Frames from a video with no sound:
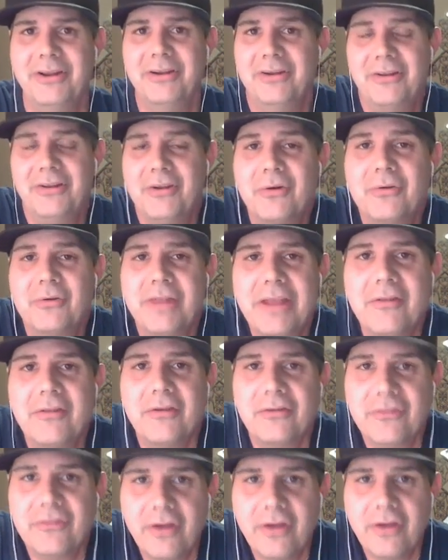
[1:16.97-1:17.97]
You don't
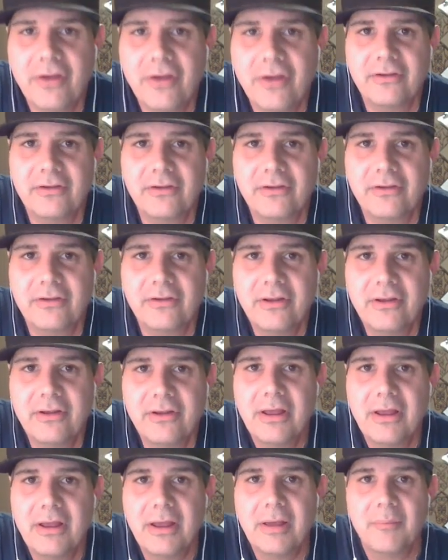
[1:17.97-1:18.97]
need their service.
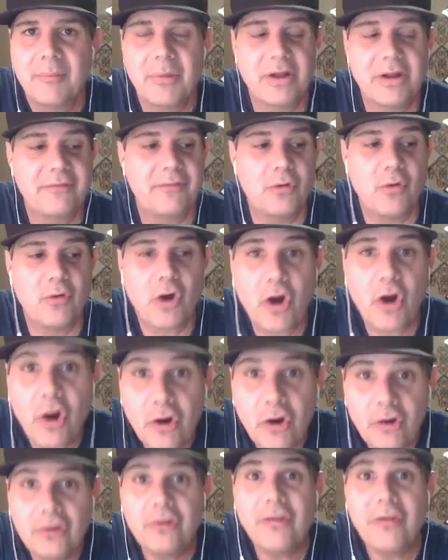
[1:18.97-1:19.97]
But if you
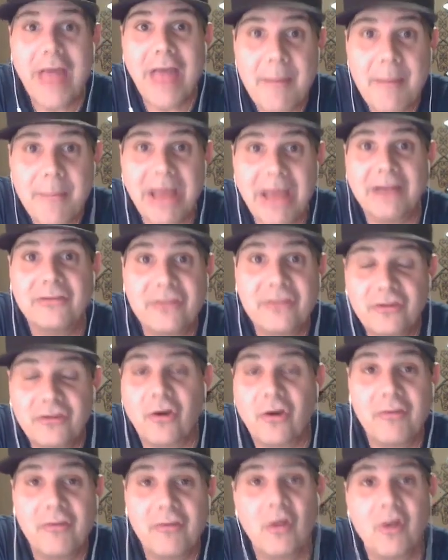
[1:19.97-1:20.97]
heard that
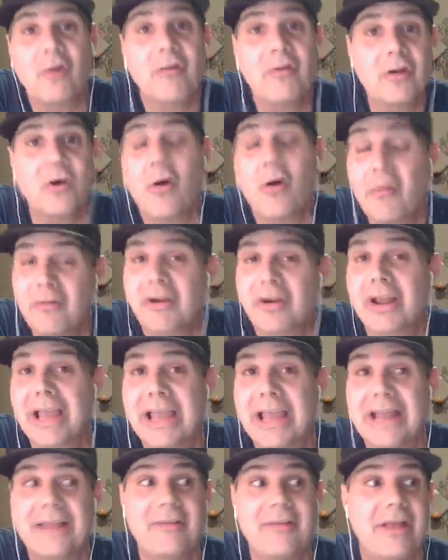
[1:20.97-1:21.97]
message over and over and over
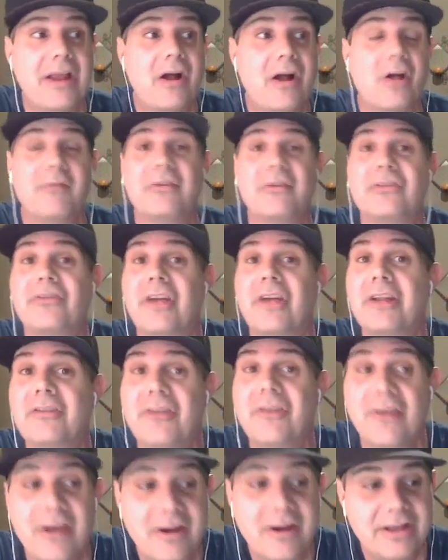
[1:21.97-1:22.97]
again, and then all of a
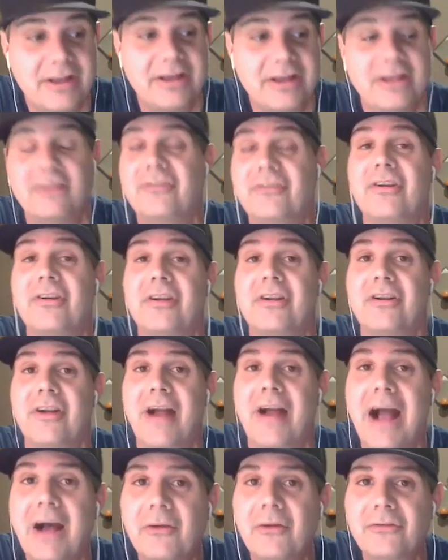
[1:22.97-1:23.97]
sudden your air conditioning in
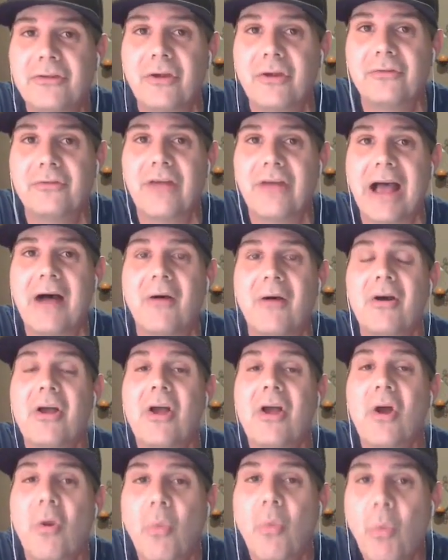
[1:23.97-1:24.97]
your house goes out,
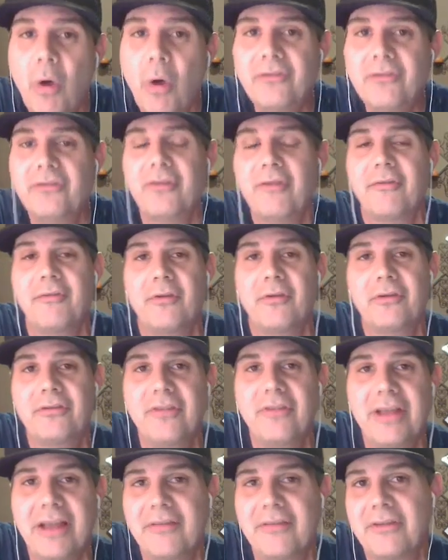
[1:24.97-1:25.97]
what's the
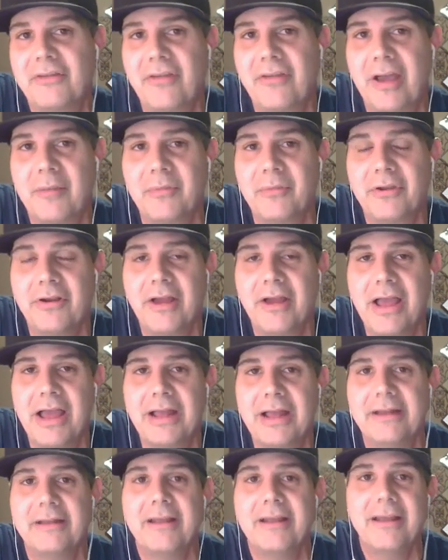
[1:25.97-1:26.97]
first thing on the top of your
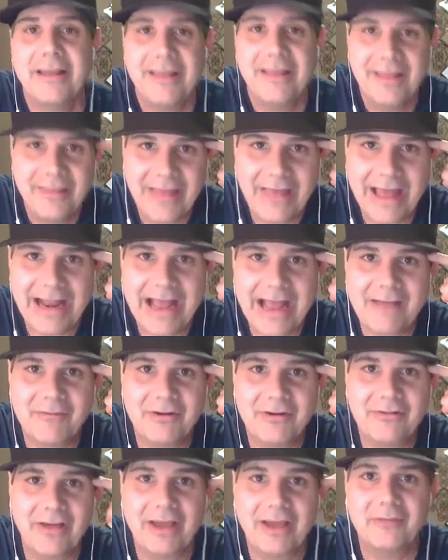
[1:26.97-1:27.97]
head? That
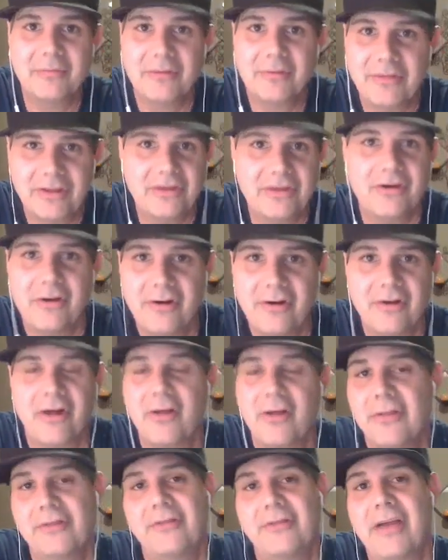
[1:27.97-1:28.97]
advertisement that you heard
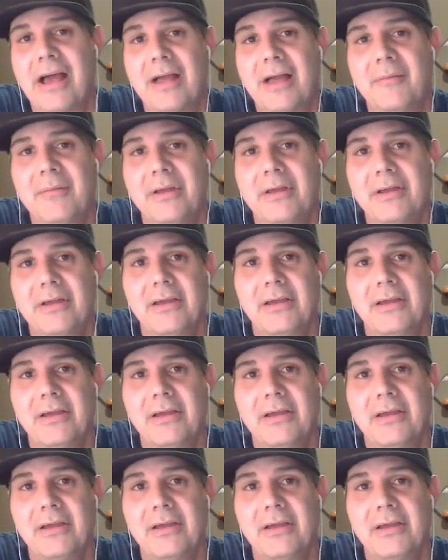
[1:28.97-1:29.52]
all the time.